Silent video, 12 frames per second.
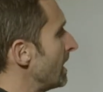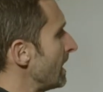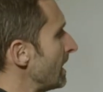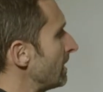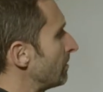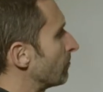
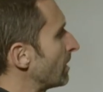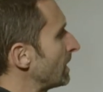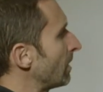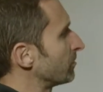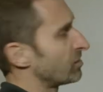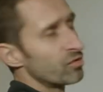And right
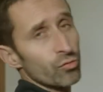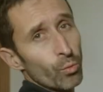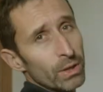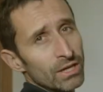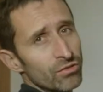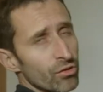now it says
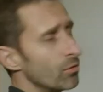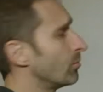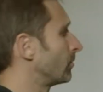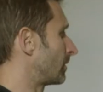22,